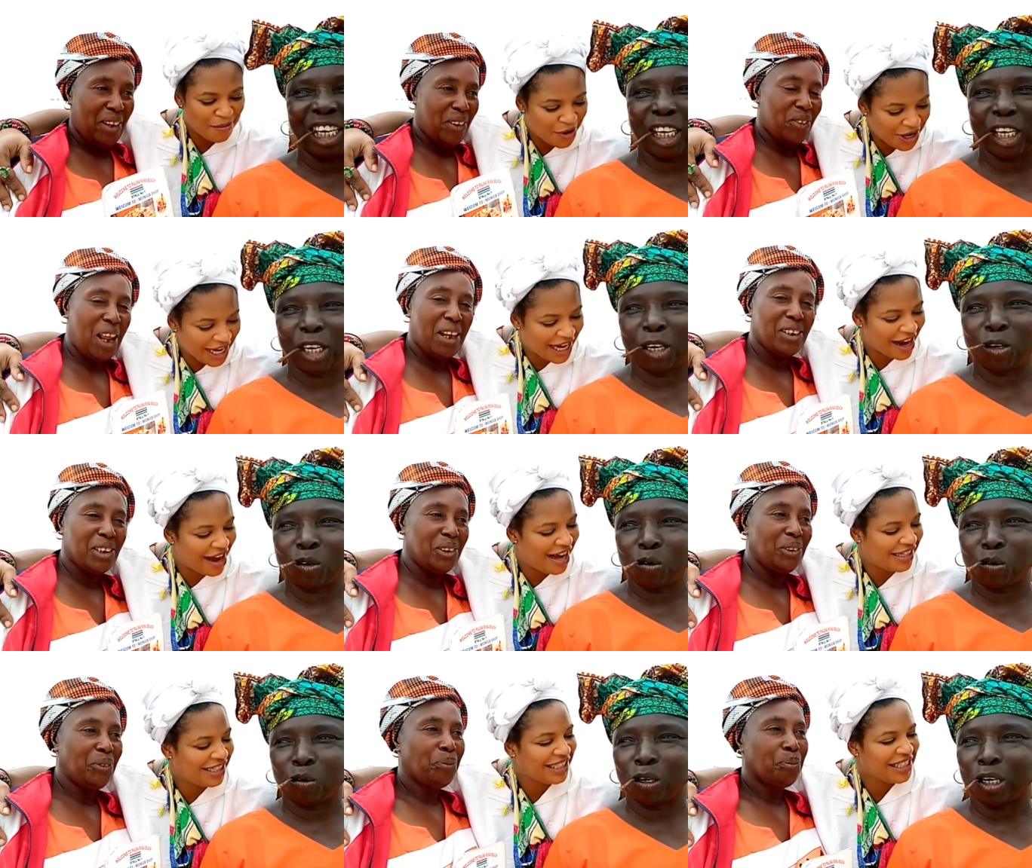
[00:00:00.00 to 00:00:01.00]

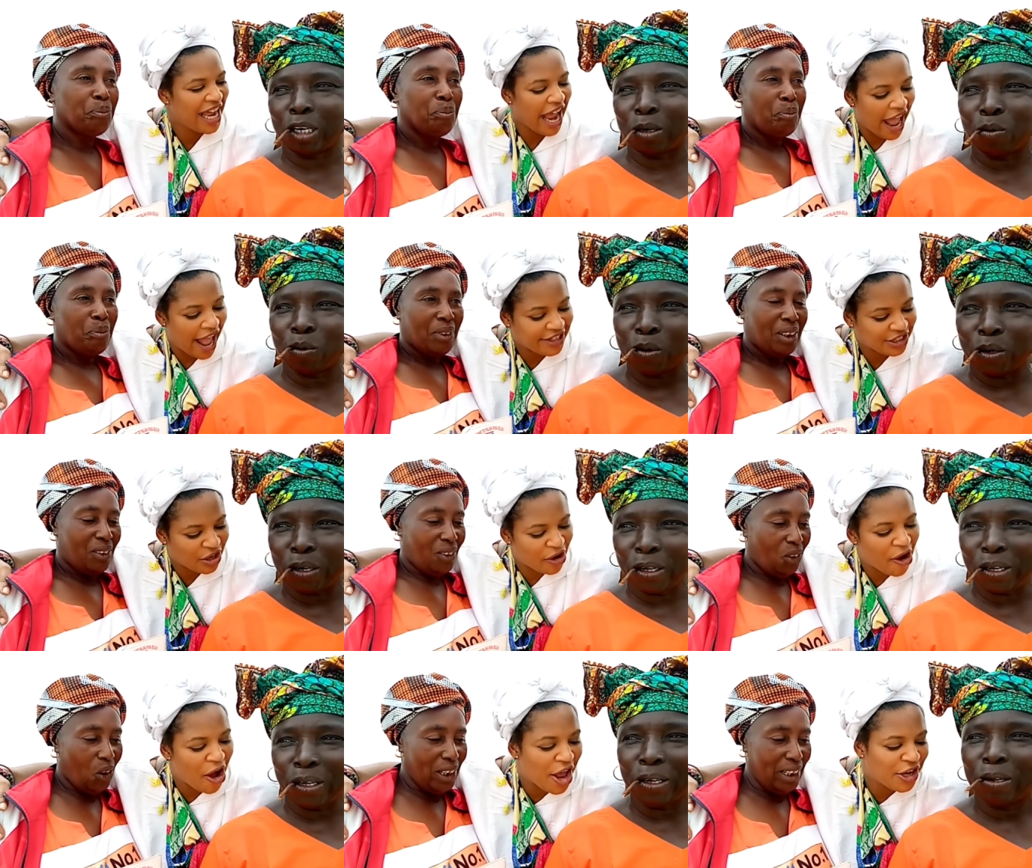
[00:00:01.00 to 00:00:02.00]
Speaker 1: Monica and,
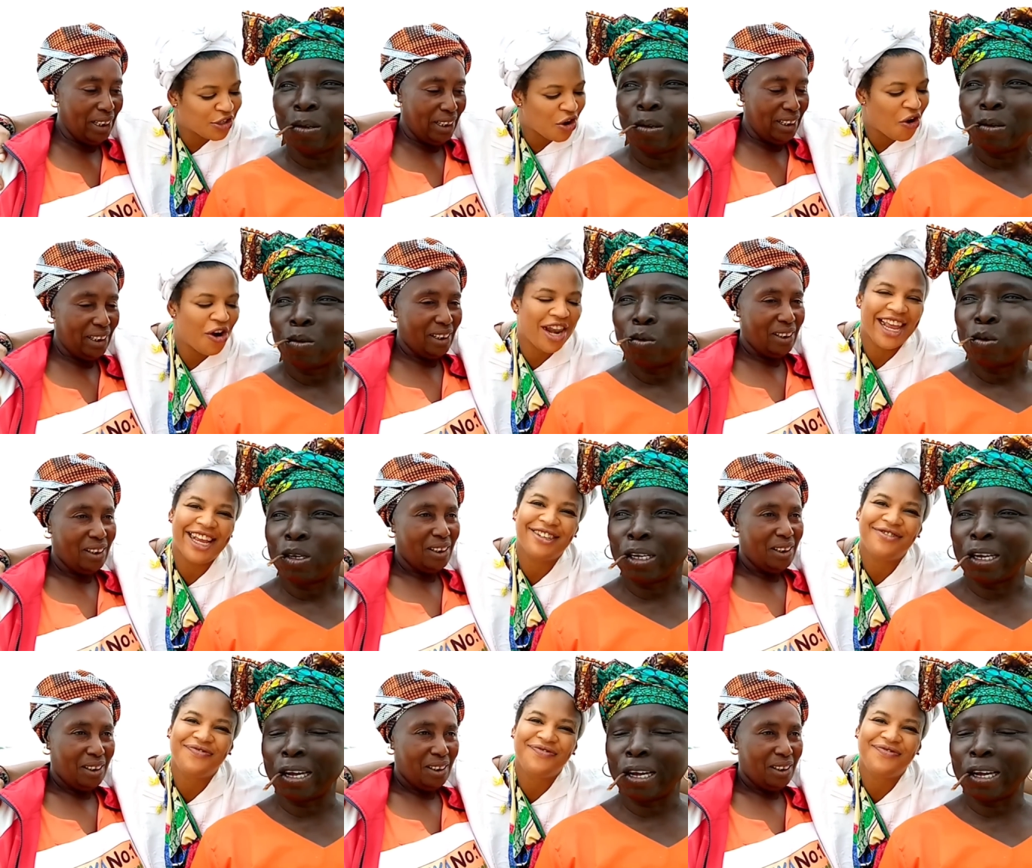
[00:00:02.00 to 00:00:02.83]
and Ollie.